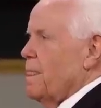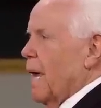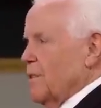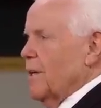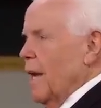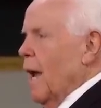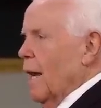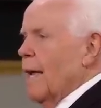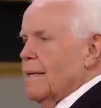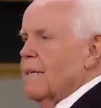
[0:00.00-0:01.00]
I said, Yeah, I
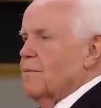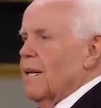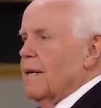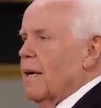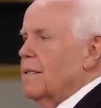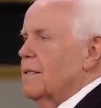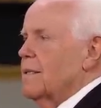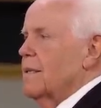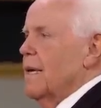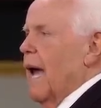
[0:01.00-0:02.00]
like that. It's really nice.
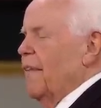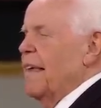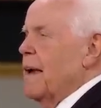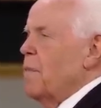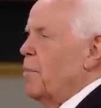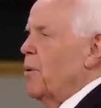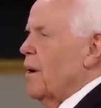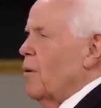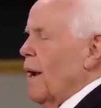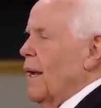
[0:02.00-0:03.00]
I think I'm going to put a
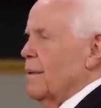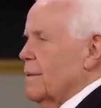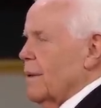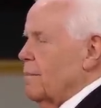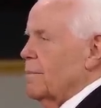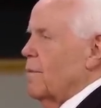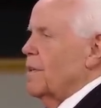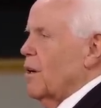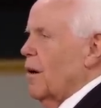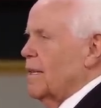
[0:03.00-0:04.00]
gray something, what
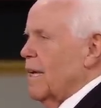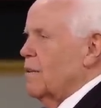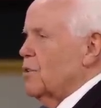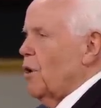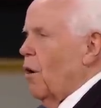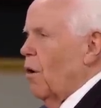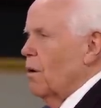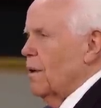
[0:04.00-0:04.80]
do you call that thing? A shawl?